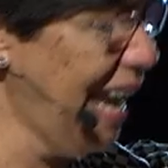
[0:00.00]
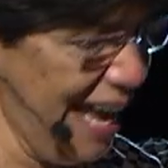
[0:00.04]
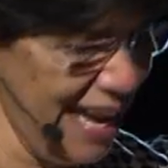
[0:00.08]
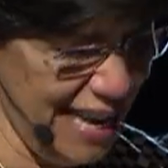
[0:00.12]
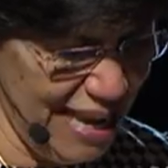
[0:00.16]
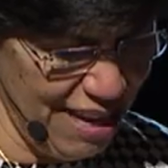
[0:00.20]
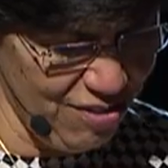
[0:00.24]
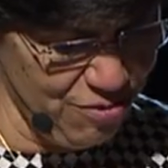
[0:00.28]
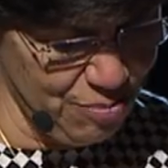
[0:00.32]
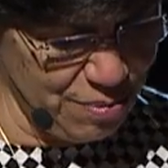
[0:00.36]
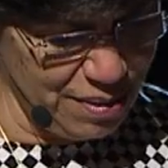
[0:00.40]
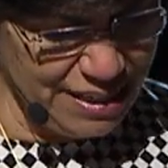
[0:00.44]
I
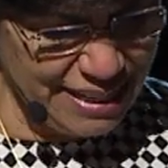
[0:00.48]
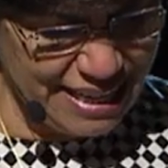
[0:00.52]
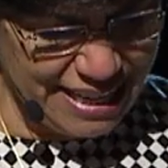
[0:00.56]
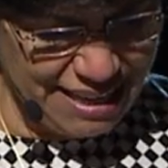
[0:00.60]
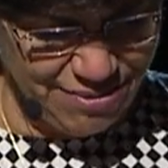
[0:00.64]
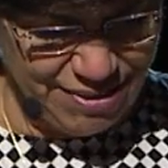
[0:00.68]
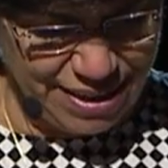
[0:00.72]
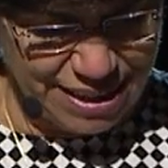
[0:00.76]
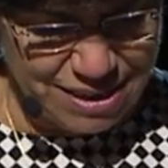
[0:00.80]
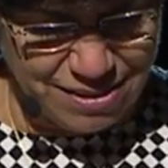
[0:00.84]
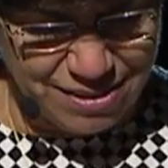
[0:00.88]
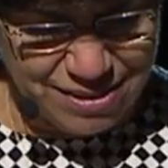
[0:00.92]
have been
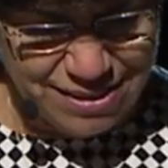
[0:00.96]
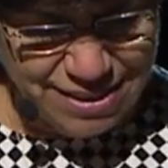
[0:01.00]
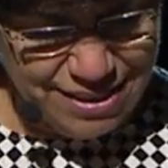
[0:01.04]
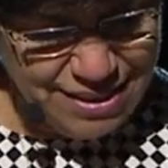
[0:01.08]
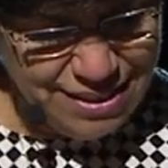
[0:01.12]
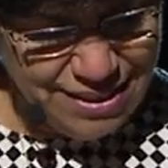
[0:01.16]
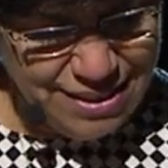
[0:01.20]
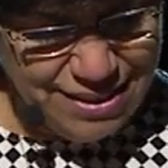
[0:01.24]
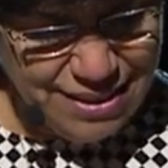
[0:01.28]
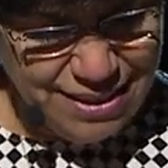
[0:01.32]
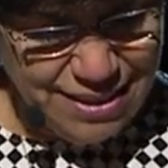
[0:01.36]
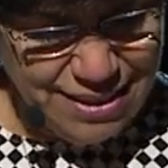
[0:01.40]
given.
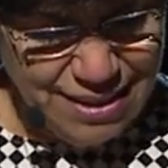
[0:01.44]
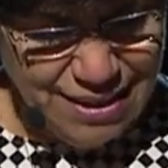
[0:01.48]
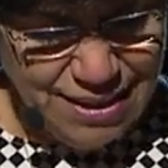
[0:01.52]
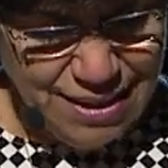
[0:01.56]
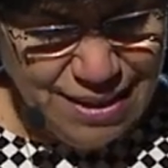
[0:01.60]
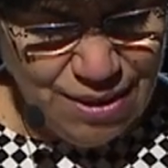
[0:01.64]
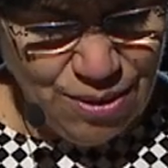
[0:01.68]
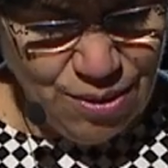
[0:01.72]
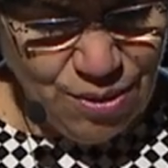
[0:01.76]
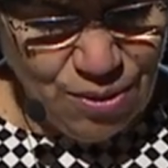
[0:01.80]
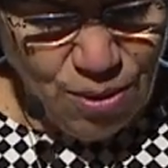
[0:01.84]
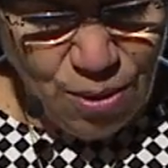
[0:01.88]

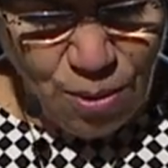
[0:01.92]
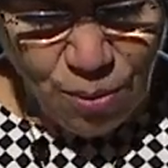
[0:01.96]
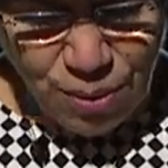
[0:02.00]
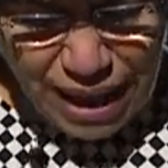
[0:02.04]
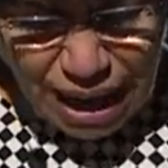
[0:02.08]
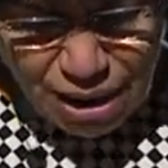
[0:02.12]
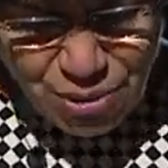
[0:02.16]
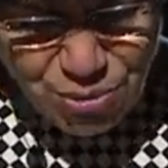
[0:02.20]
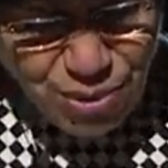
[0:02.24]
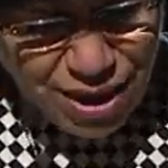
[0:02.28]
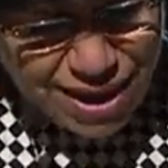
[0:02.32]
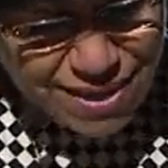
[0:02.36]
When
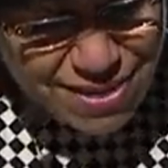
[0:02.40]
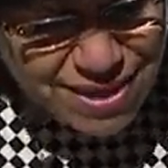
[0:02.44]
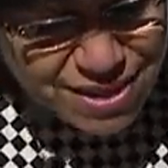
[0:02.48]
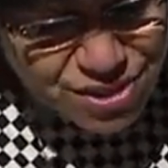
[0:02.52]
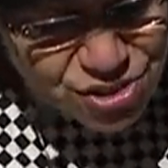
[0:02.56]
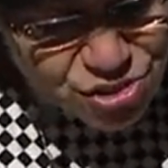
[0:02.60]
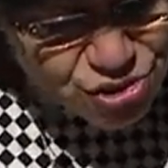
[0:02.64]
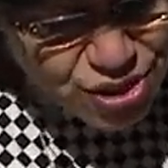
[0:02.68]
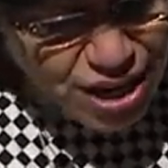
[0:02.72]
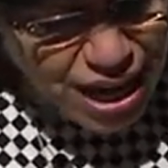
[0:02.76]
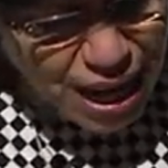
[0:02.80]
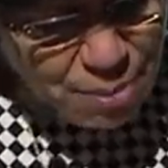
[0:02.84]
I read
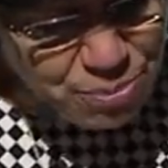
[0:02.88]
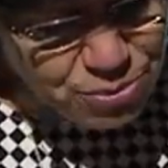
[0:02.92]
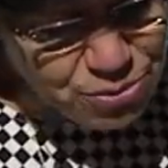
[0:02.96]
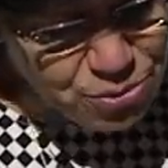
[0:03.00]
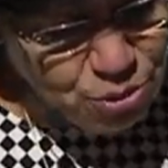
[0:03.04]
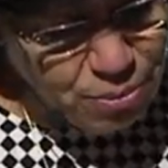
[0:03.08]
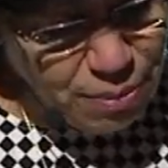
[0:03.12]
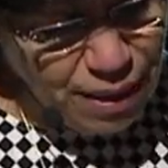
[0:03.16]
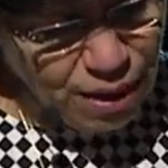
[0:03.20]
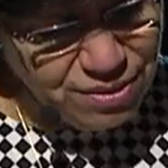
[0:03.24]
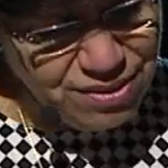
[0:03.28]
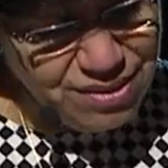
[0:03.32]
this
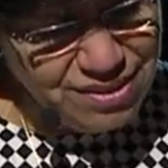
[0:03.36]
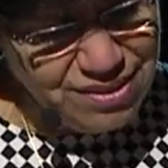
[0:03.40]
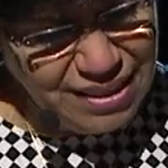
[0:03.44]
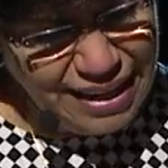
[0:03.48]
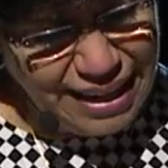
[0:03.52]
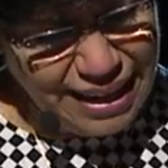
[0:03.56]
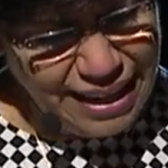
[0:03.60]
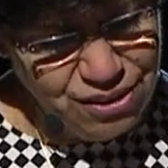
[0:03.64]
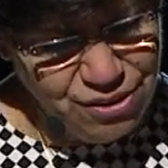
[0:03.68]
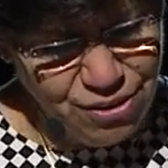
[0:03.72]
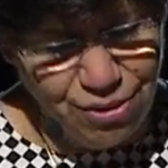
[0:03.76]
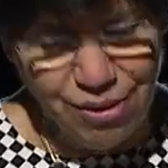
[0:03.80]
chapter about
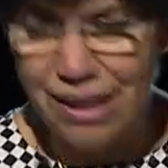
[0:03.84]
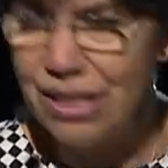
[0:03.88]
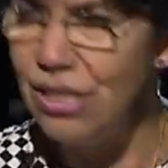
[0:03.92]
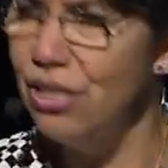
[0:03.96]
slander,